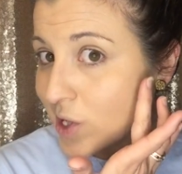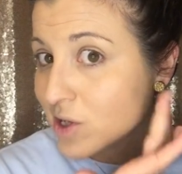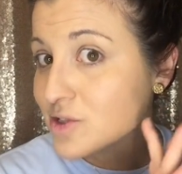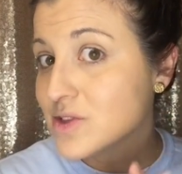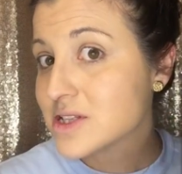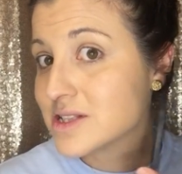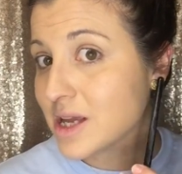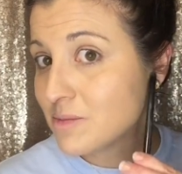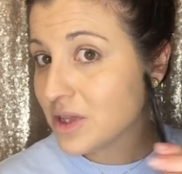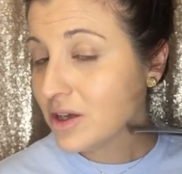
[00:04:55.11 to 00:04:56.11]
And I'll do the
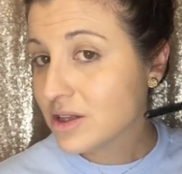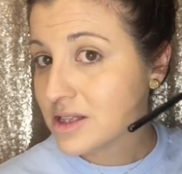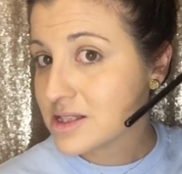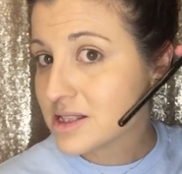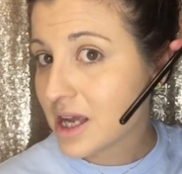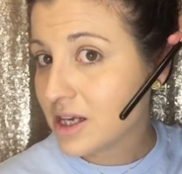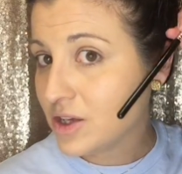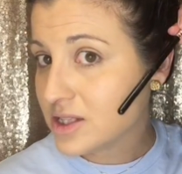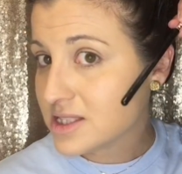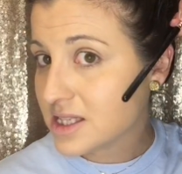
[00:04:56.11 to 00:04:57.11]
same thing on this
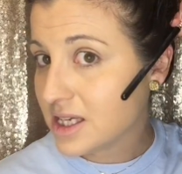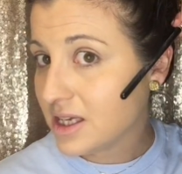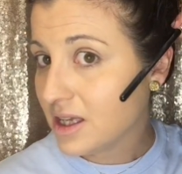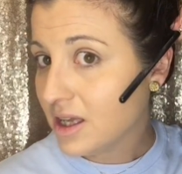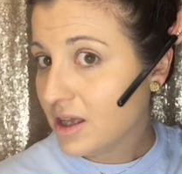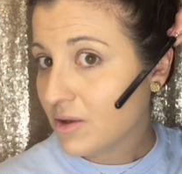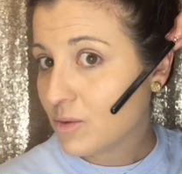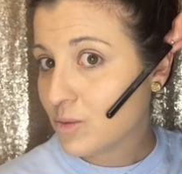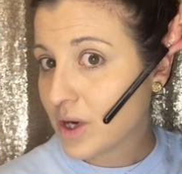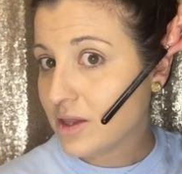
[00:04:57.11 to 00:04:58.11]
side. You can see
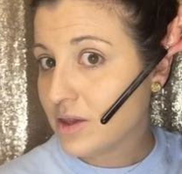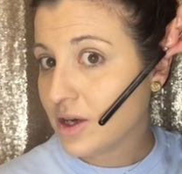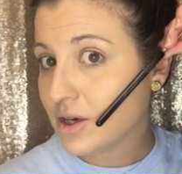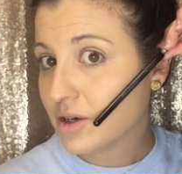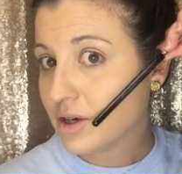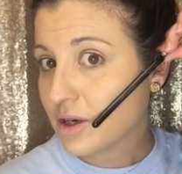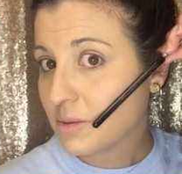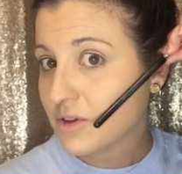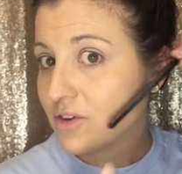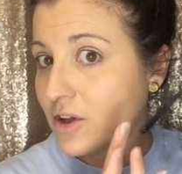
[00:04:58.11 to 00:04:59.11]
right there.
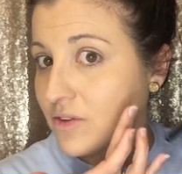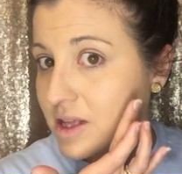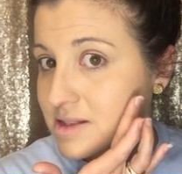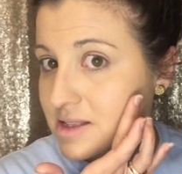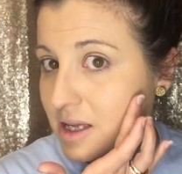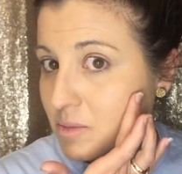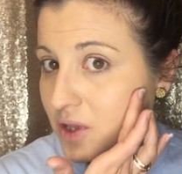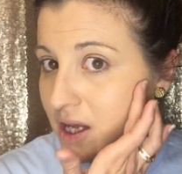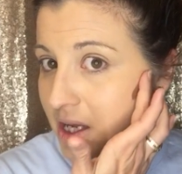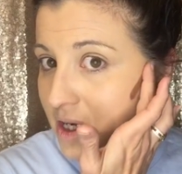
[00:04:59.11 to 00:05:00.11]
I'm going to follow that same
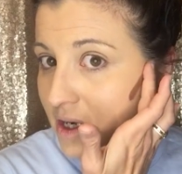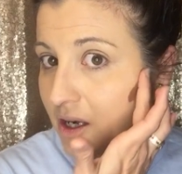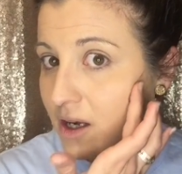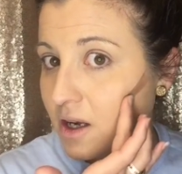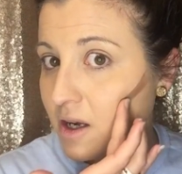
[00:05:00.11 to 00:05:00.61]
line.